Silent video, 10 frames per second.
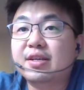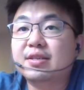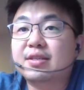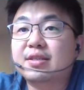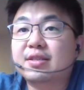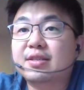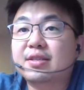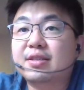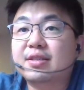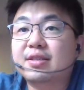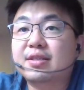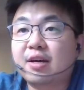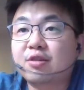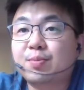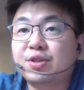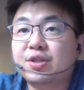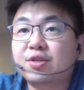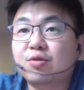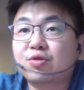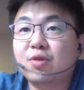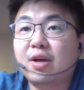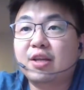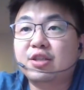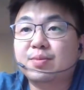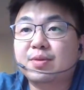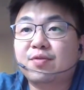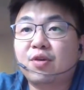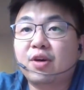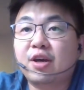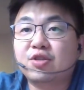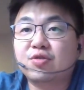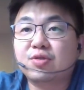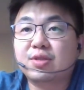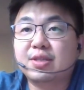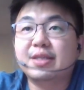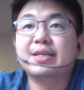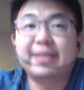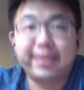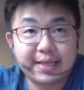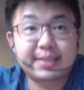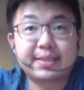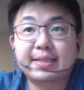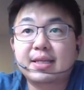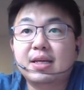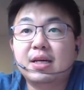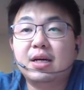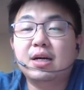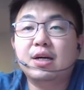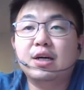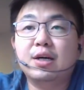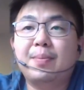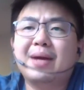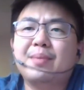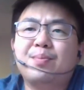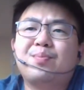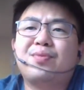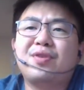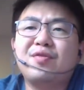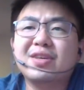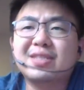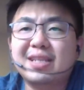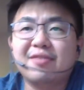7, your recent house purchase also eligible for HOC. Yes. But previously, right, it's